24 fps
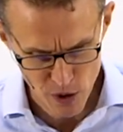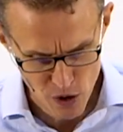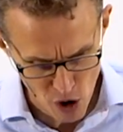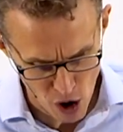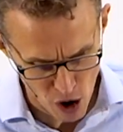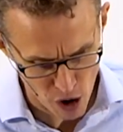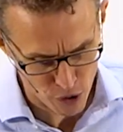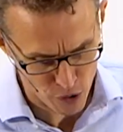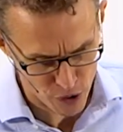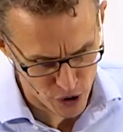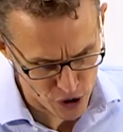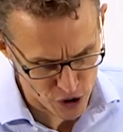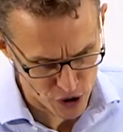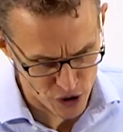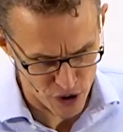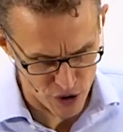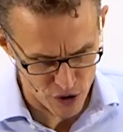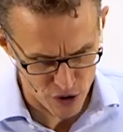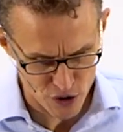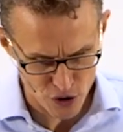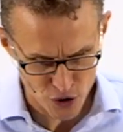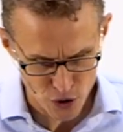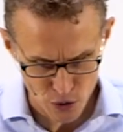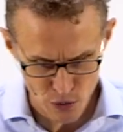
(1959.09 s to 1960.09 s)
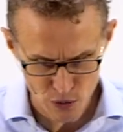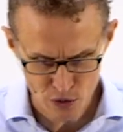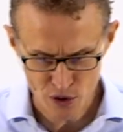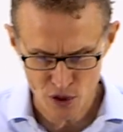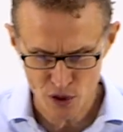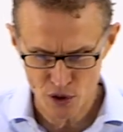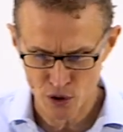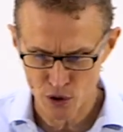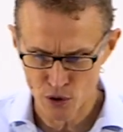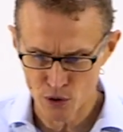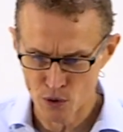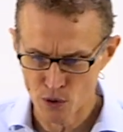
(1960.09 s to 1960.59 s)
what non Christians choose
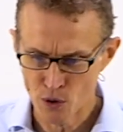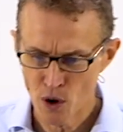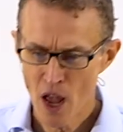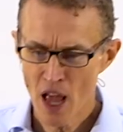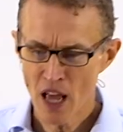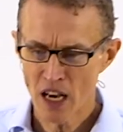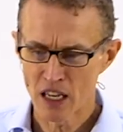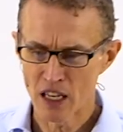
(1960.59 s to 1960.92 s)
to do,